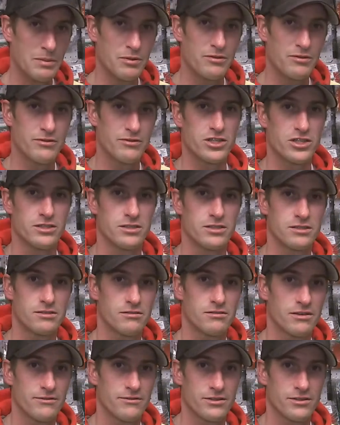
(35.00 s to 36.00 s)
people fishing,
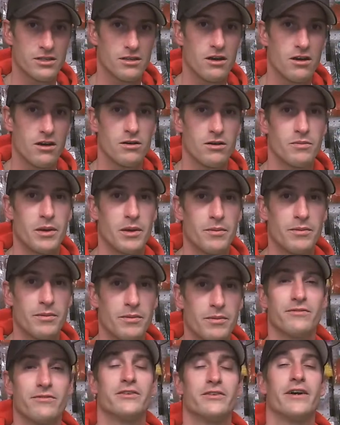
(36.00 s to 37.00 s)
so give us a call,
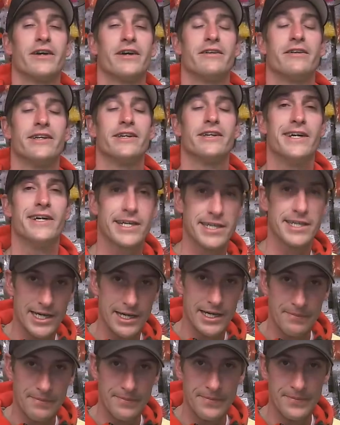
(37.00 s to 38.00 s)

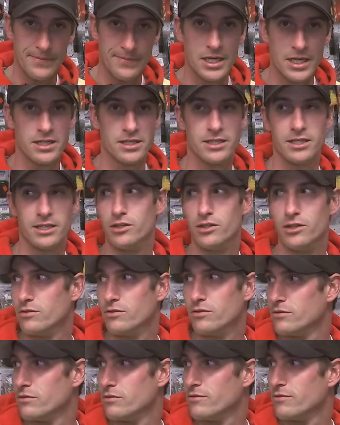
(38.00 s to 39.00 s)
pembertonfishfinder.com,
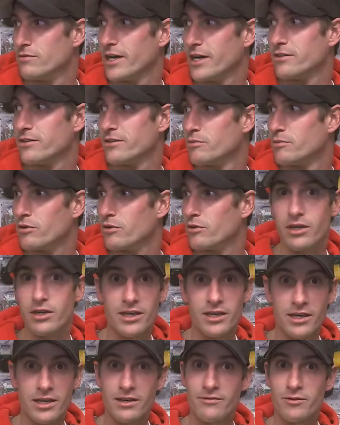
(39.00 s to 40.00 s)
to find out your
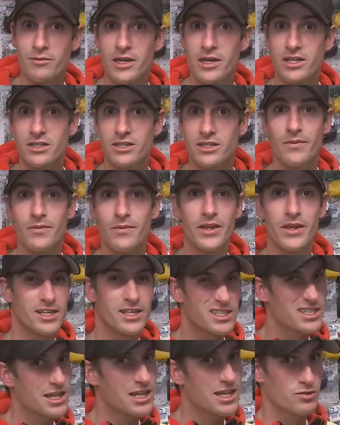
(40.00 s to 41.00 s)
booking information
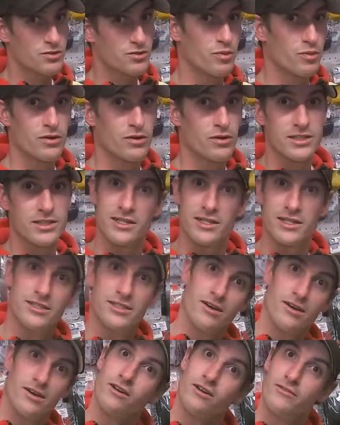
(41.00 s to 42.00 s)
/ reports.
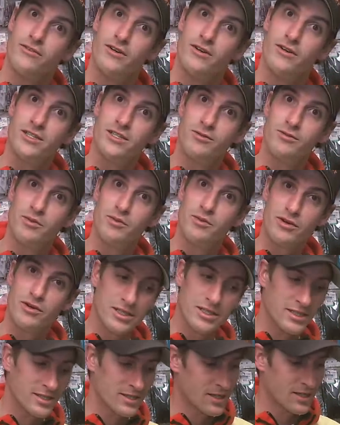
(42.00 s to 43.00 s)
Get you all our fishing
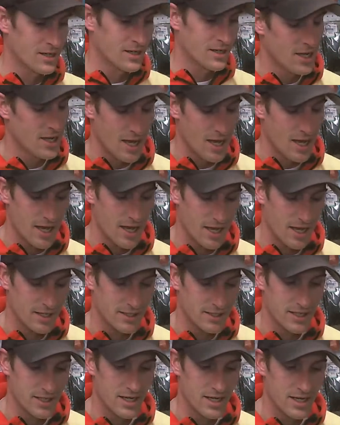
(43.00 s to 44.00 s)
reports. That's right.
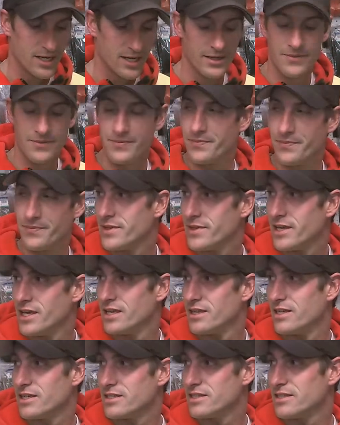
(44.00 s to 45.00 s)
And hey, let's give
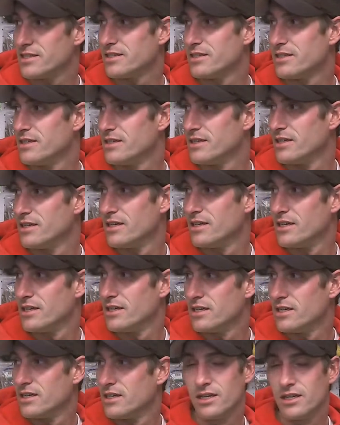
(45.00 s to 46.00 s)
Sea Run a shout out
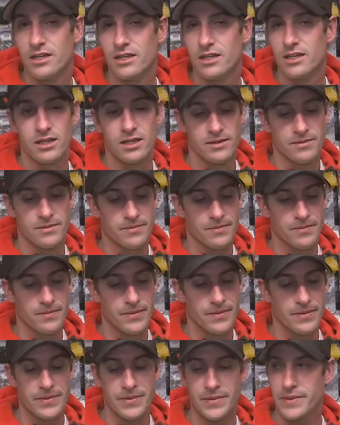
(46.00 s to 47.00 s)
too, because we got this
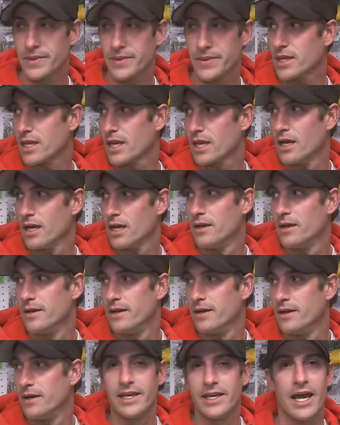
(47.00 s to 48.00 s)
fly from their.
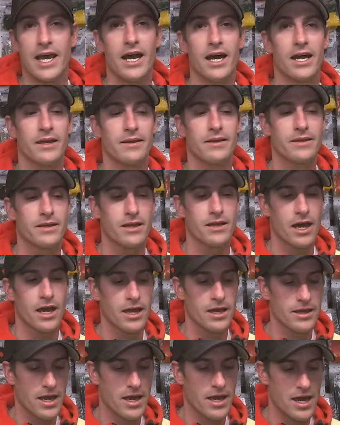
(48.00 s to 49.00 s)
Yeah,
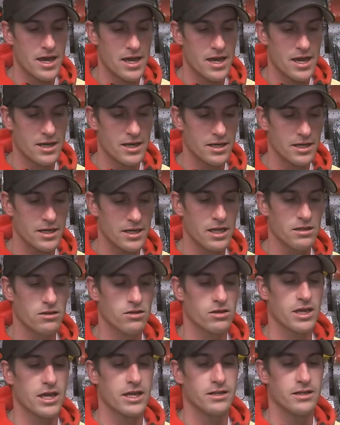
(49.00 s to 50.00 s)
I
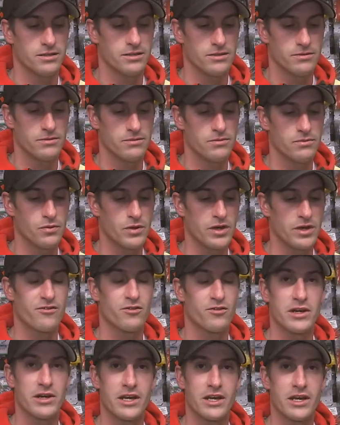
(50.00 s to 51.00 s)
look at what
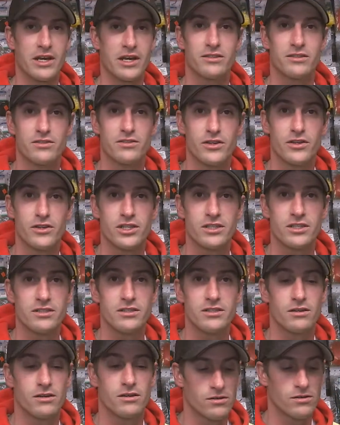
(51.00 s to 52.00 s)
everybody else is fishing.
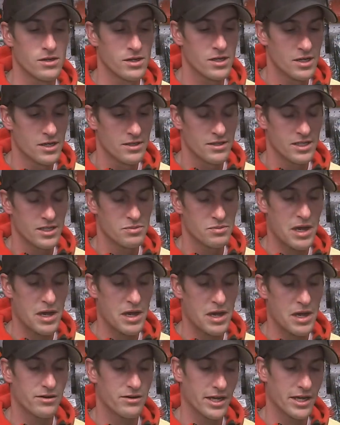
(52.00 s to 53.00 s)
So this
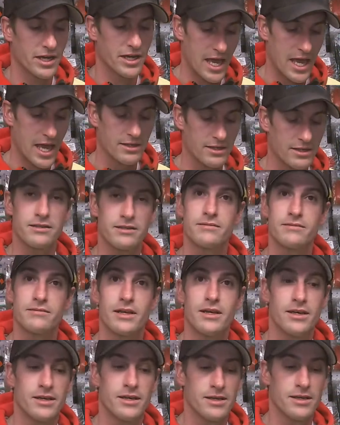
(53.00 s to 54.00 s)
pattern, I can't
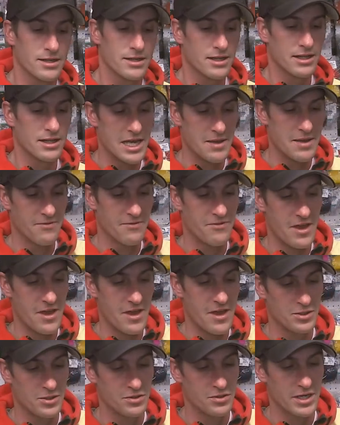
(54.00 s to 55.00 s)
claim
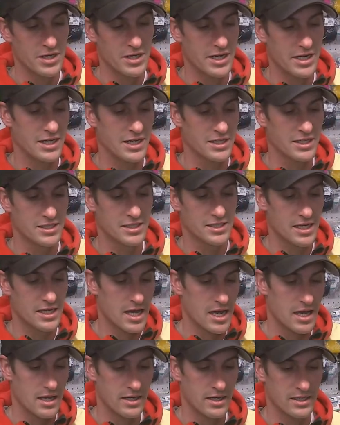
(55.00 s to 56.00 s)
fame to it. It is
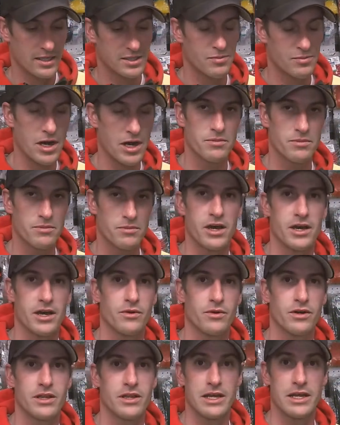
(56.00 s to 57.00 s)
inspired by
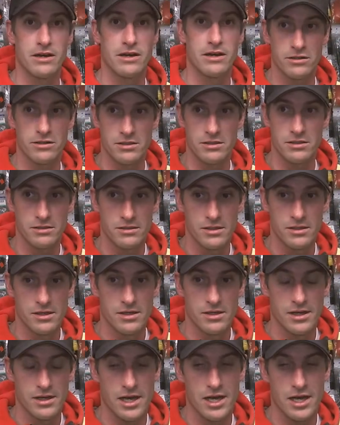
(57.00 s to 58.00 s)
one of theirs.
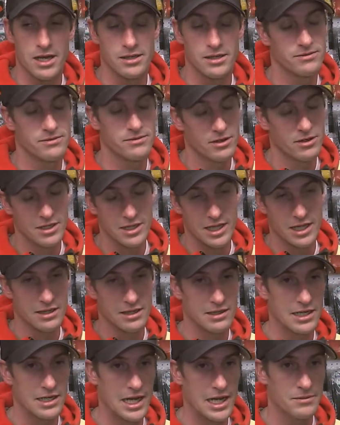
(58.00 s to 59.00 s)
It's a very
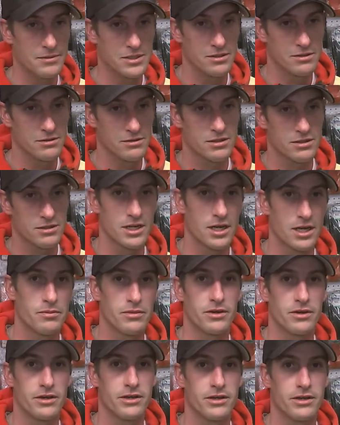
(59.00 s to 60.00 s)
lengthy name, so look it up
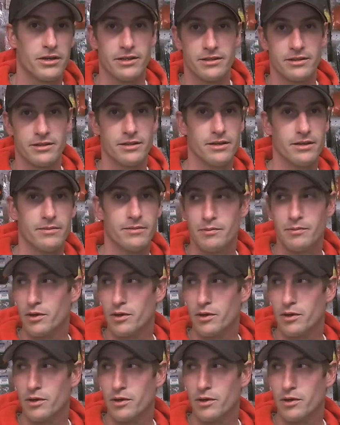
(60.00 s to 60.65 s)
underneath the